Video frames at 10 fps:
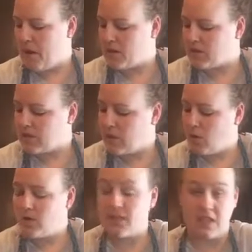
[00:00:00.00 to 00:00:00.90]
parsley,
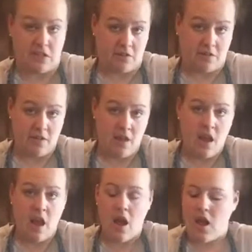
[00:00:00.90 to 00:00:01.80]
or dill.
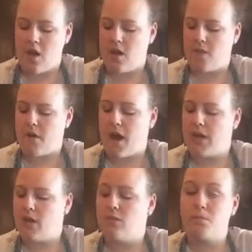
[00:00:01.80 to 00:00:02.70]
I
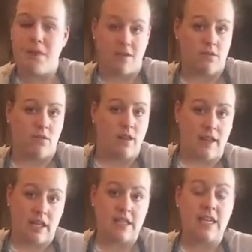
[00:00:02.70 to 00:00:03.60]
use basil. I
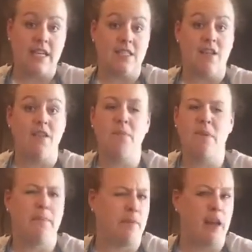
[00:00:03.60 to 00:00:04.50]
like the taste of it,
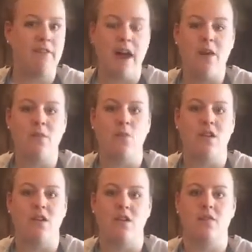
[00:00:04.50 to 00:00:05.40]
but play around with
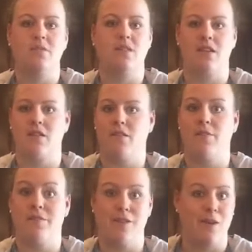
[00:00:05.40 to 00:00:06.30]
herbs. They're
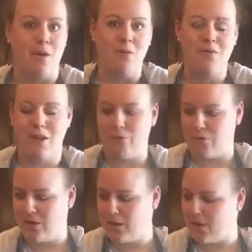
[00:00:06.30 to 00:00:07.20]

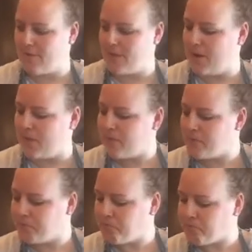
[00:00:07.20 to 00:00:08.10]
really good for you.
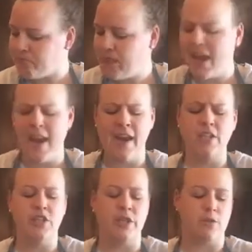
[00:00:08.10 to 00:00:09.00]
And I
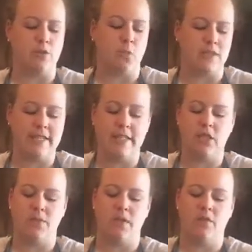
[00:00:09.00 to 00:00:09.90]
just use 1
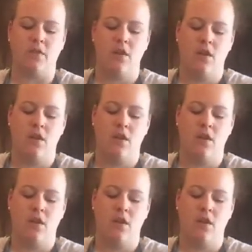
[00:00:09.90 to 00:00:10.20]
teaspoon.